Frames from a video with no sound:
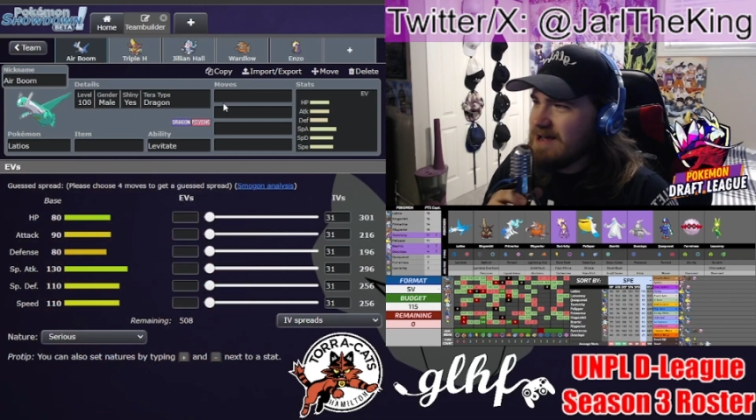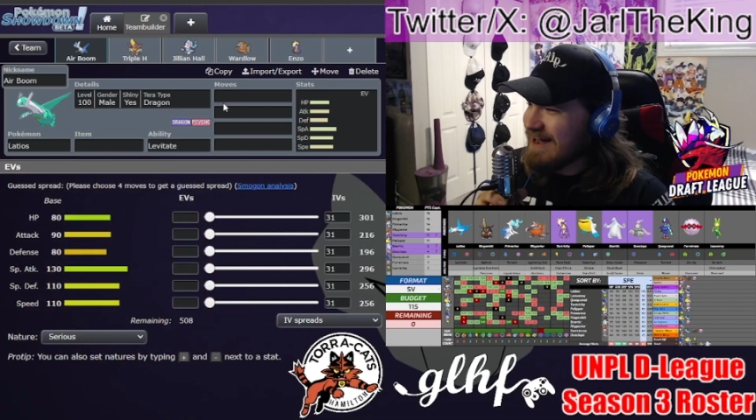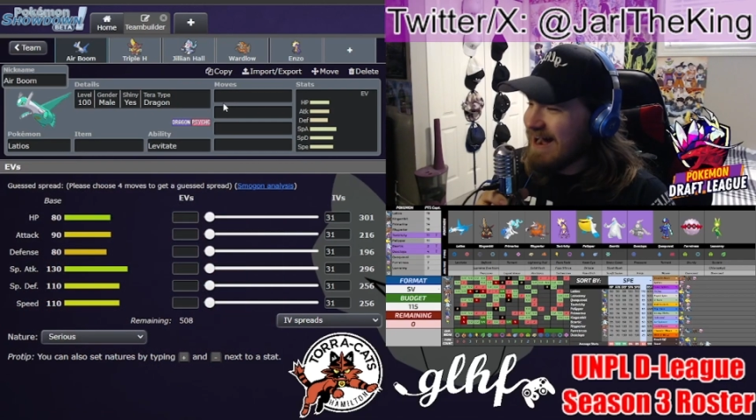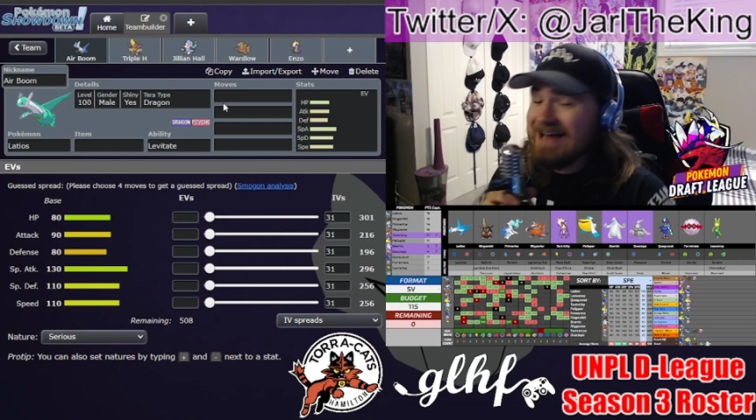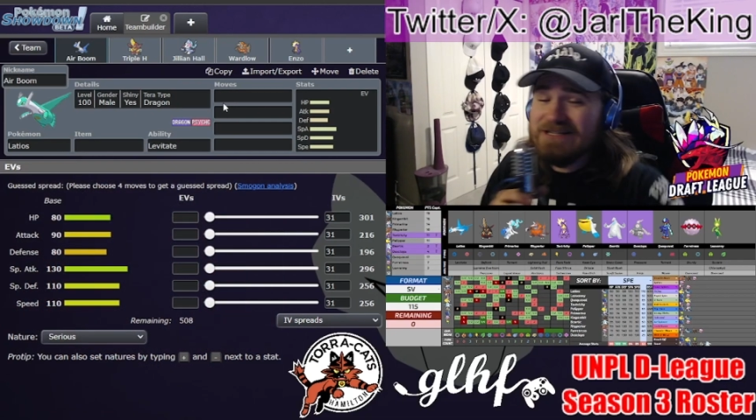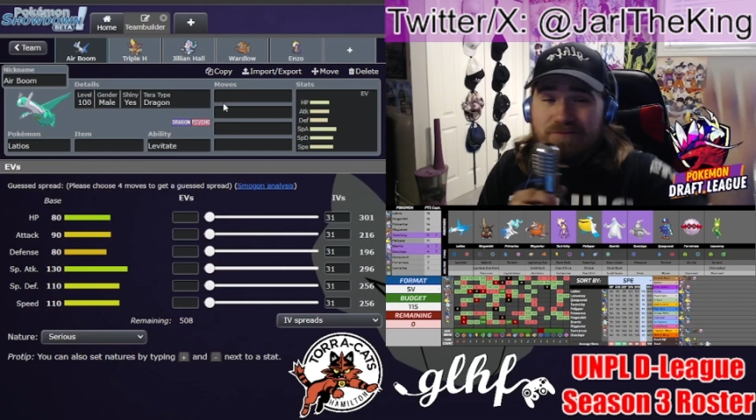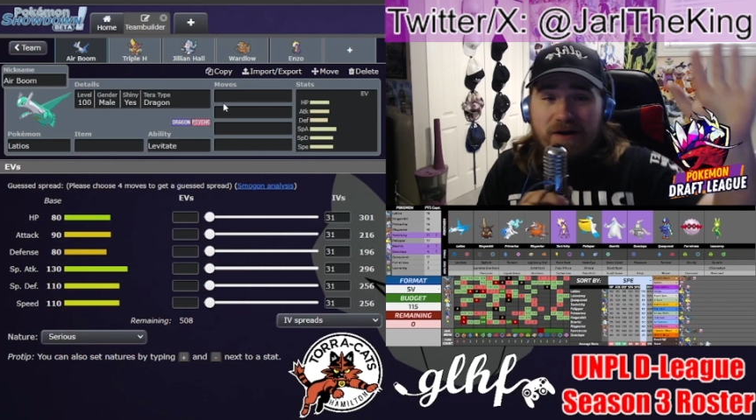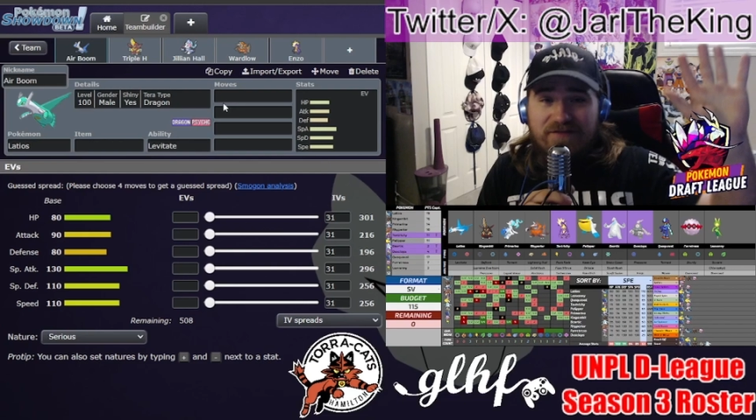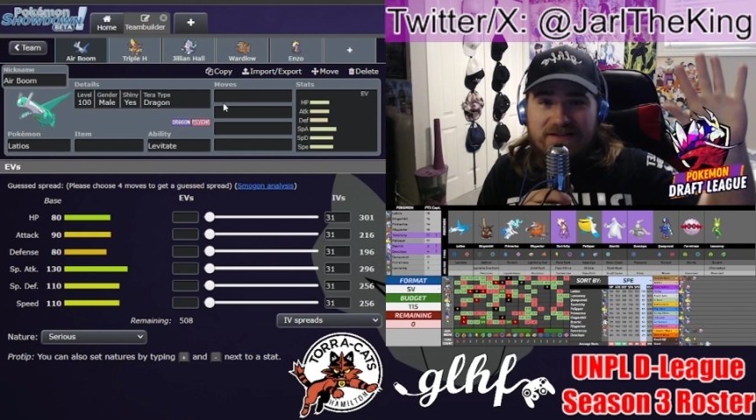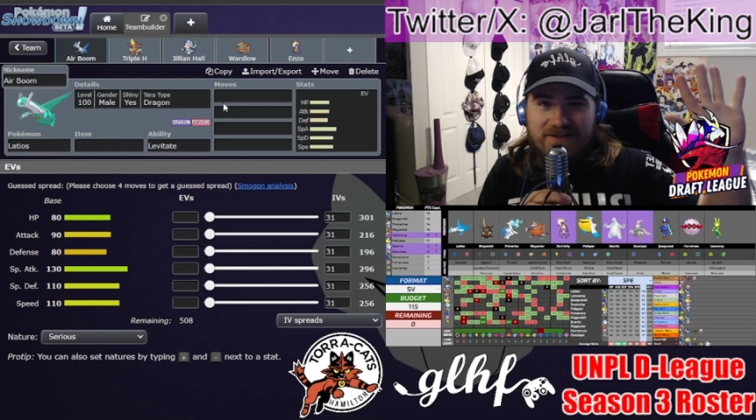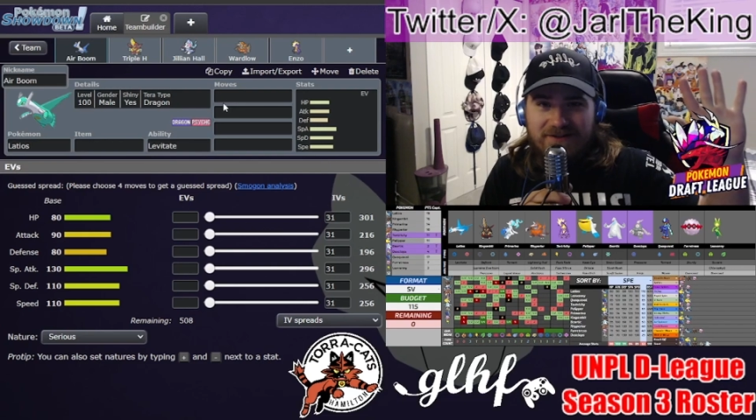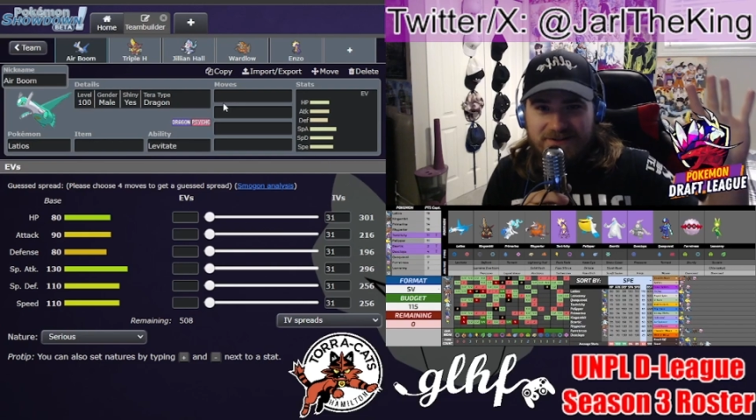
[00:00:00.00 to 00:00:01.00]
I should
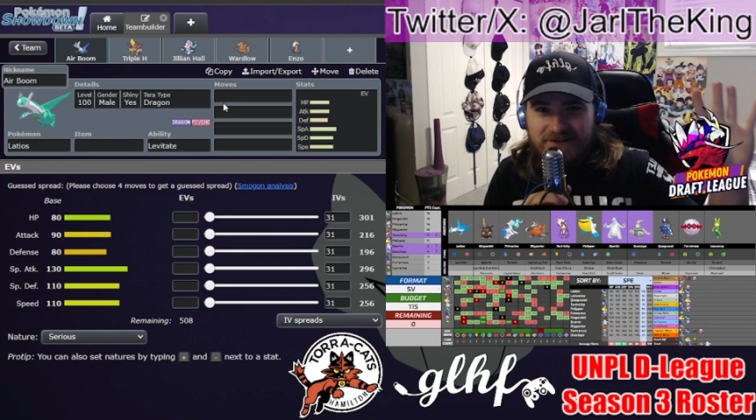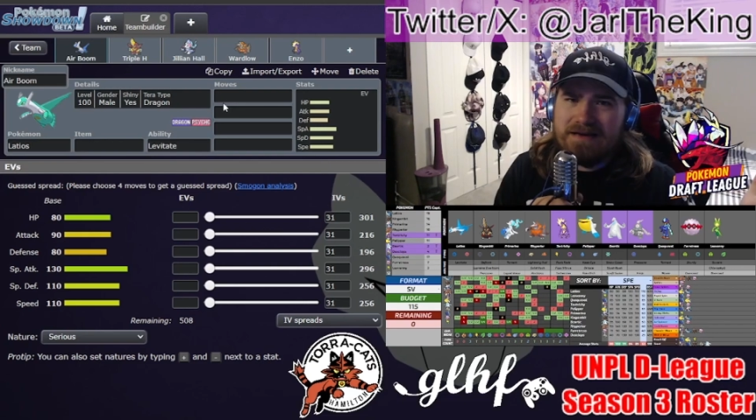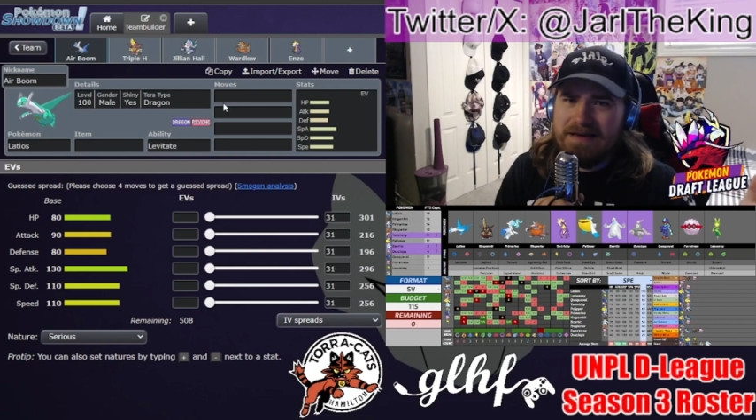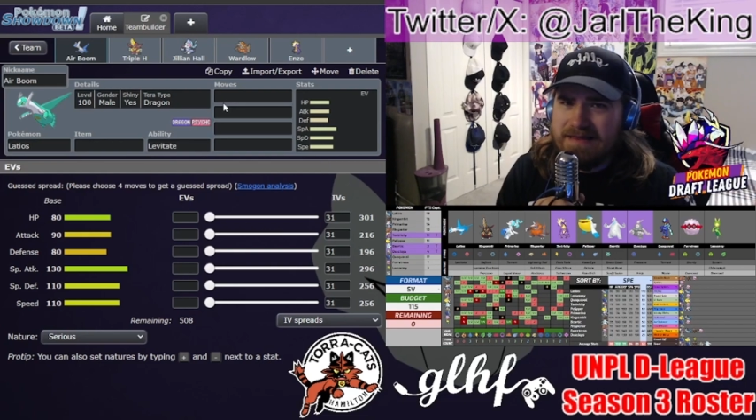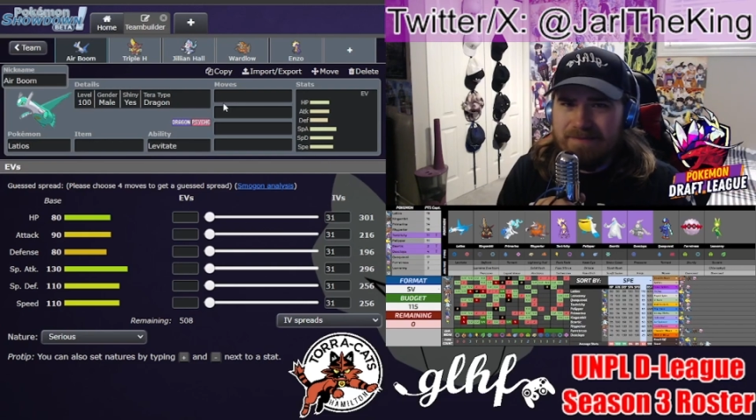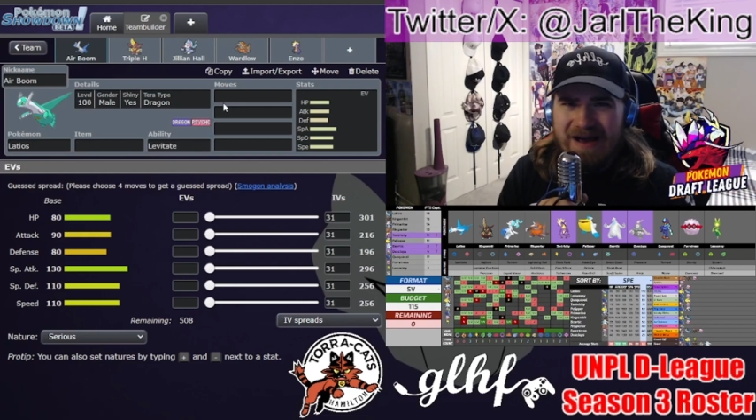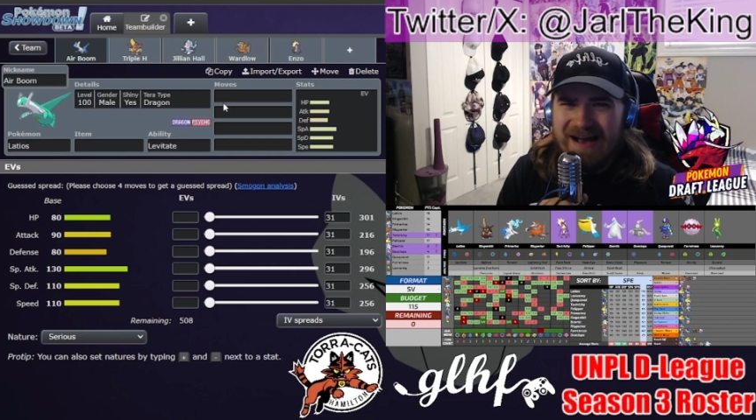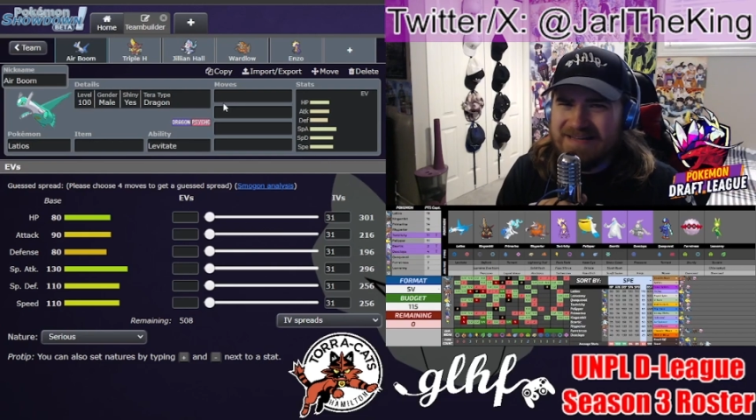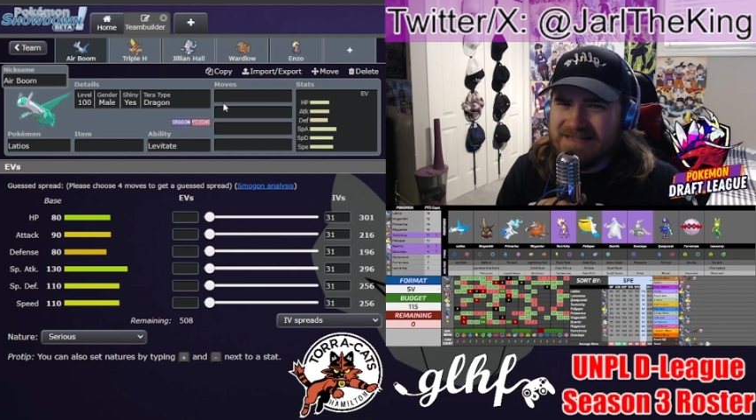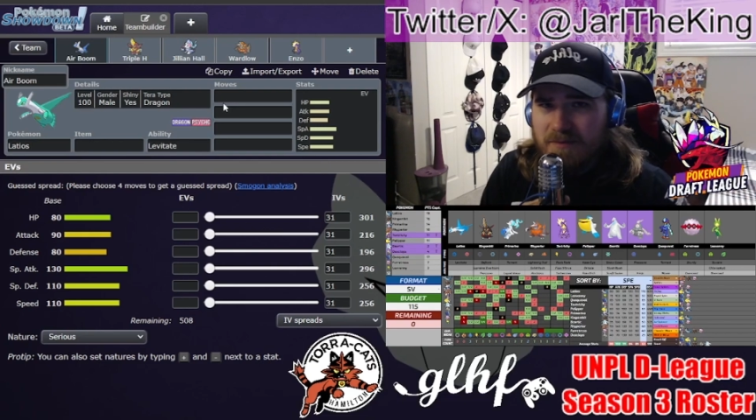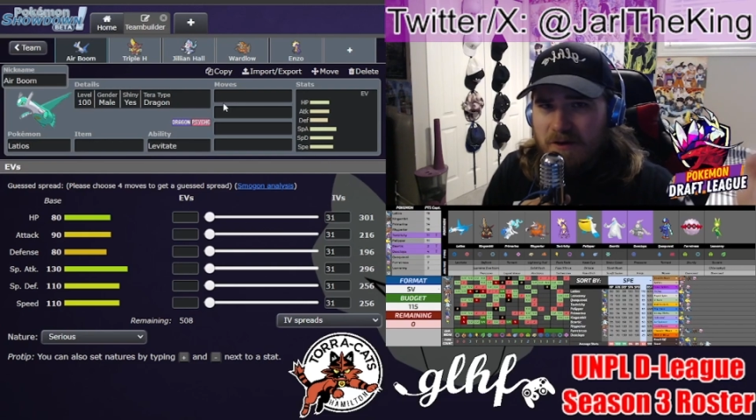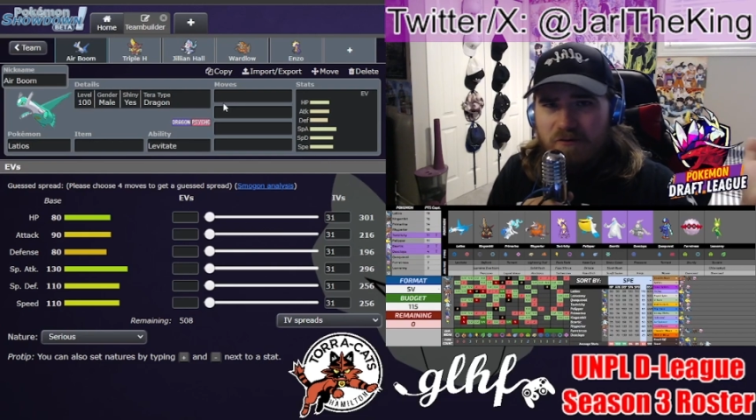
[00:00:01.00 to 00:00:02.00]
preface also, in the
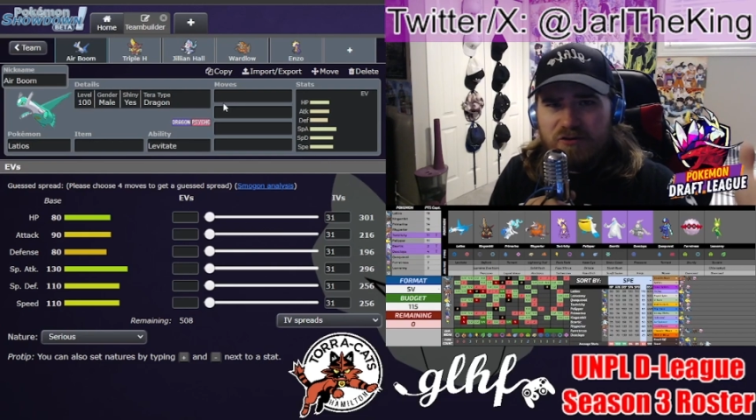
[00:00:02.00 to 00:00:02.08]
past,